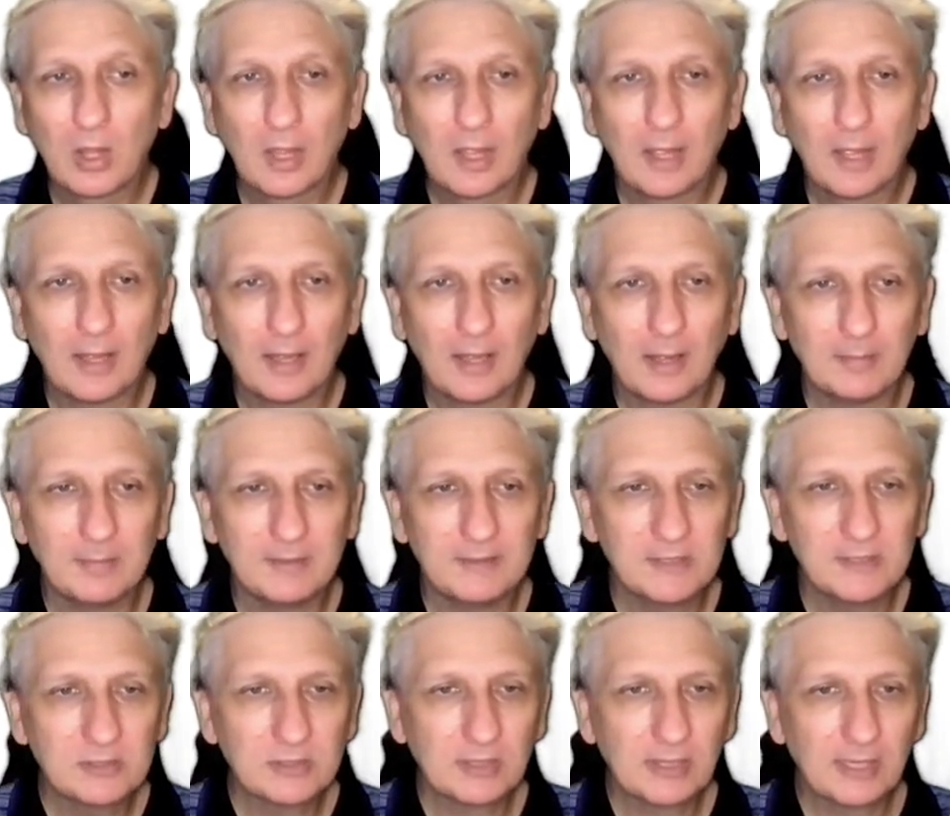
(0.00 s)
Um, in
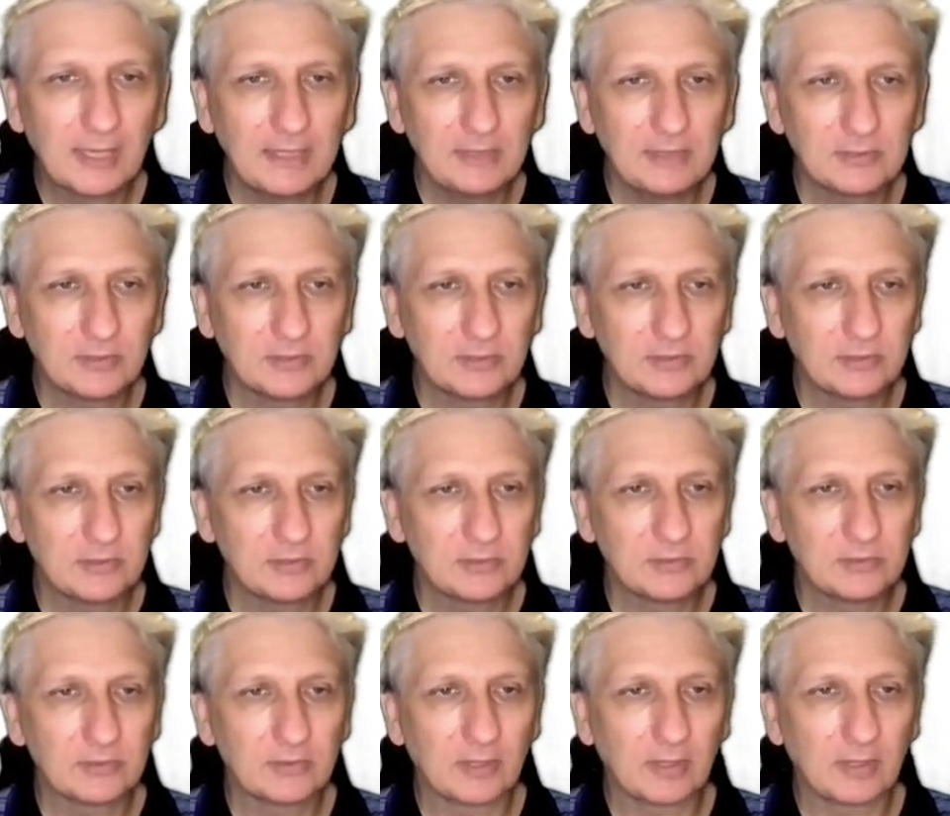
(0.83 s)
this case, this
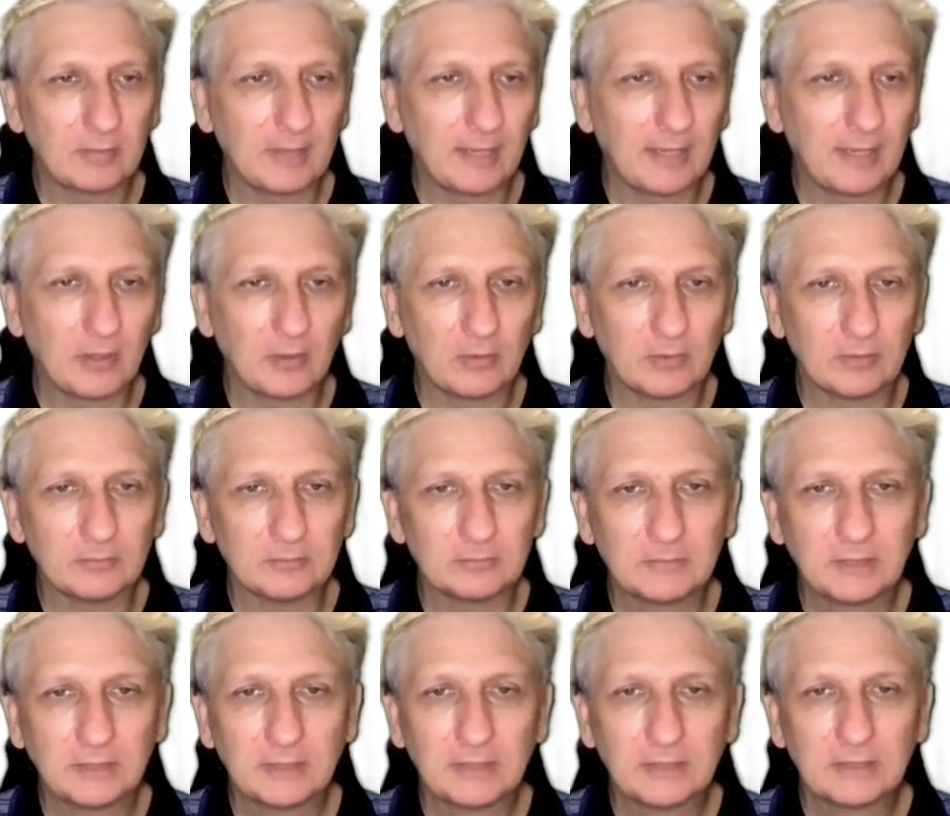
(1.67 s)
is around
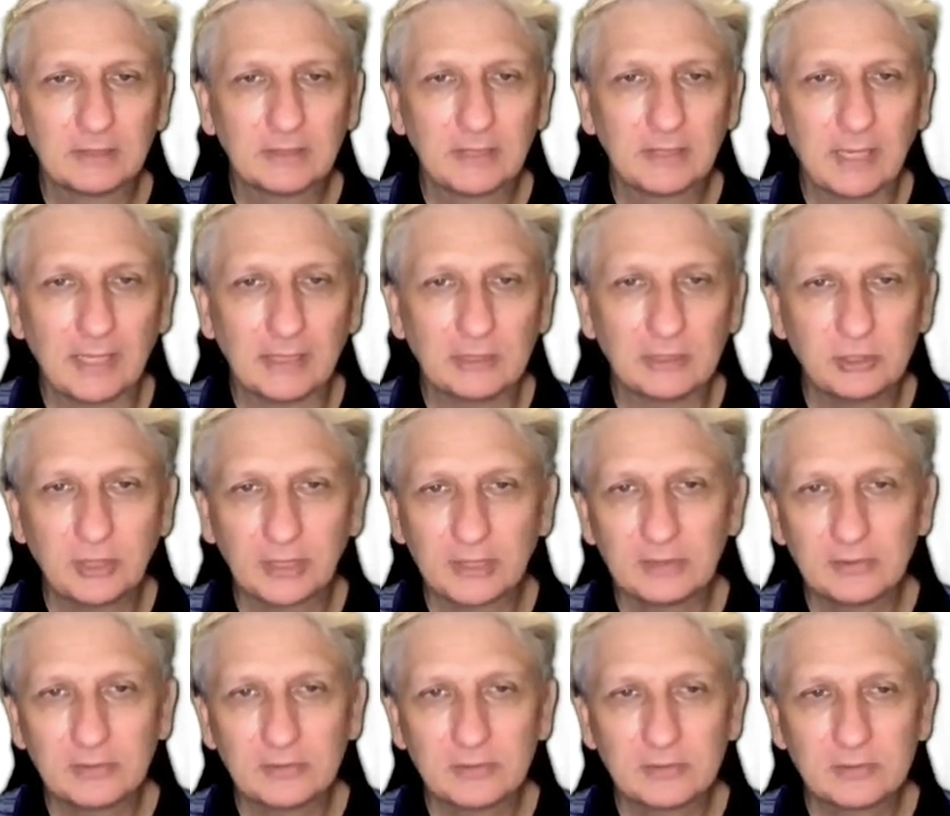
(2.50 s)
uh,
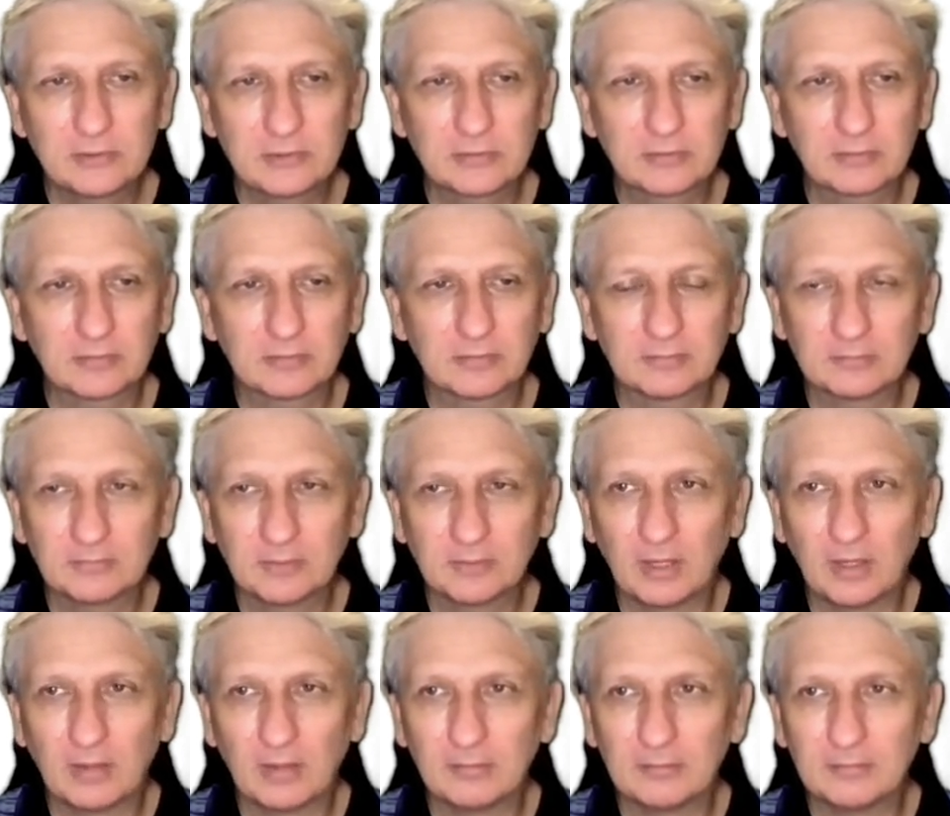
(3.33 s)
chickens
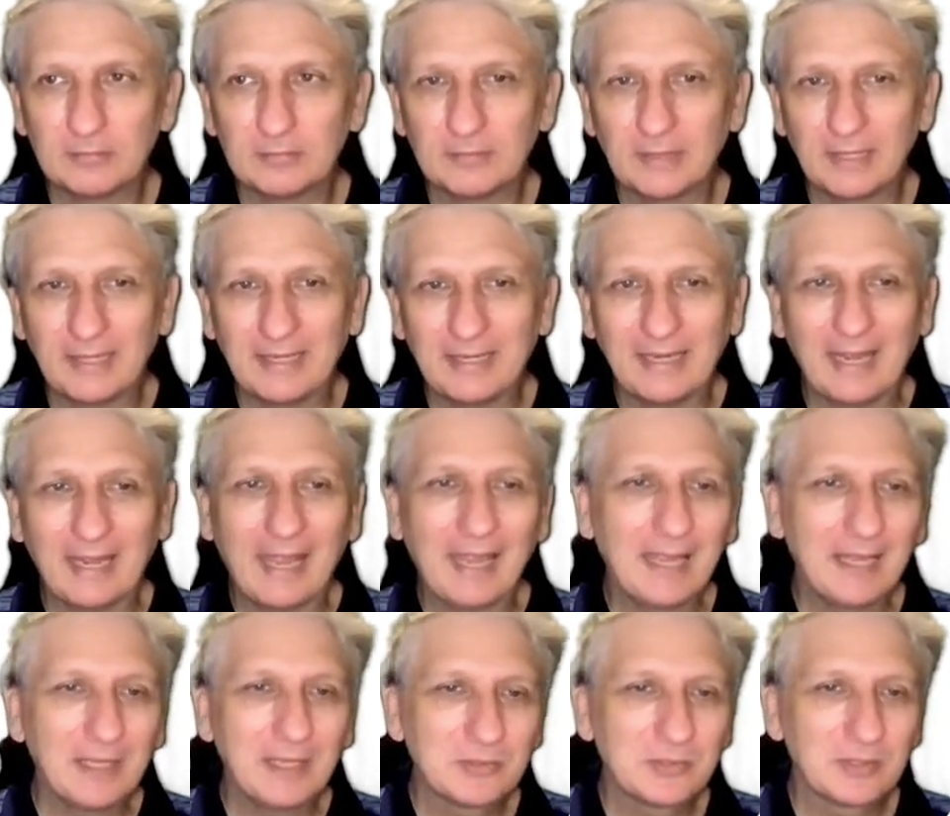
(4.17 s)
um, and
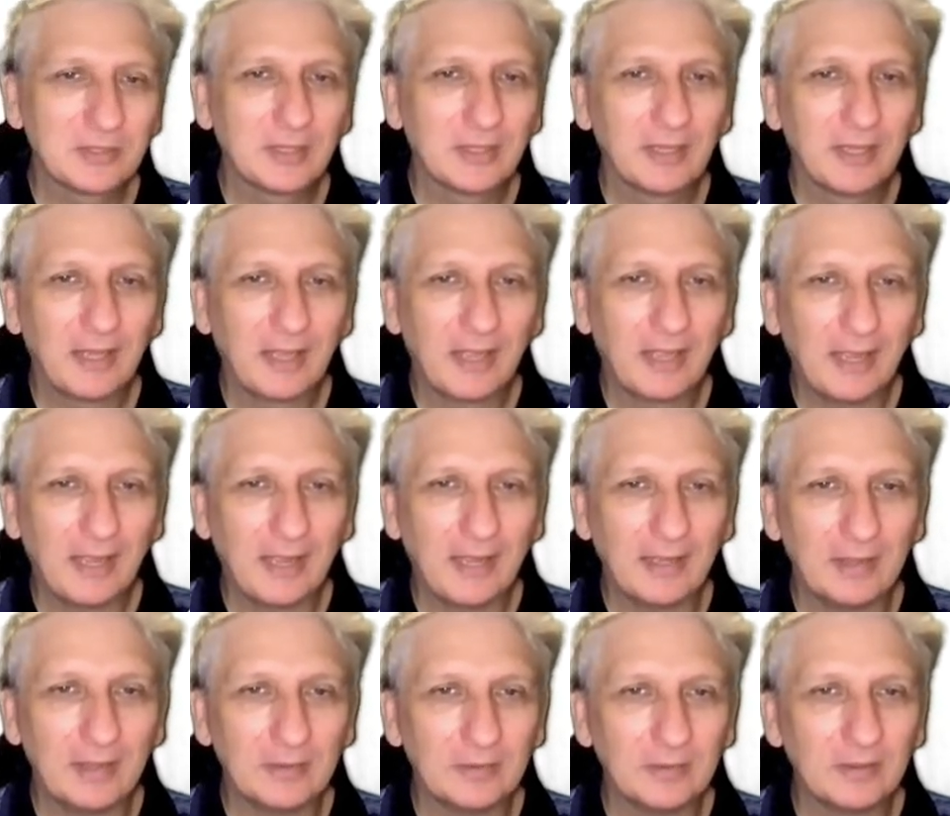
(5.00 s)
eggs
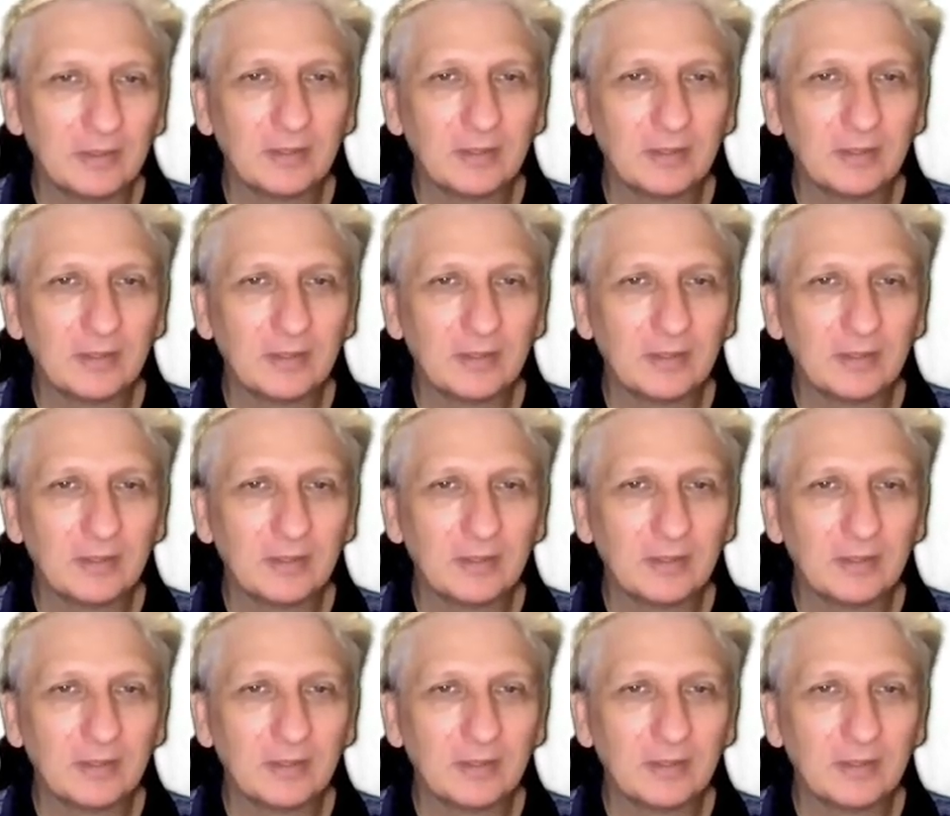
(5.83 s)
and